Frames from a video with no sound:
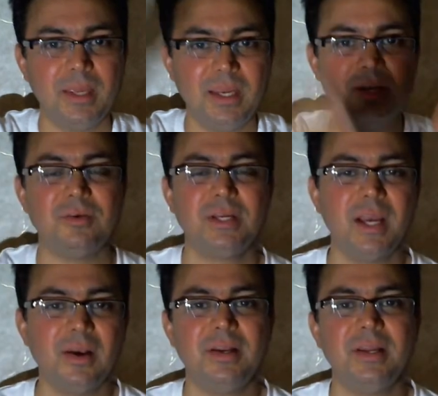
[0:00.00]
In
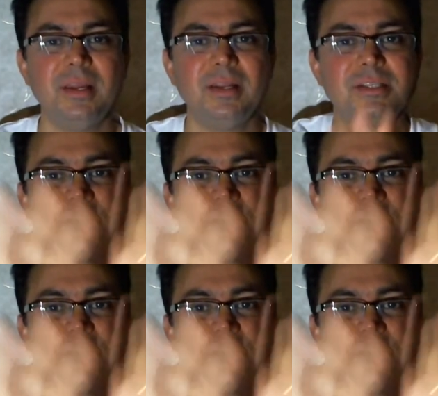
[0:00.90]
reality, it is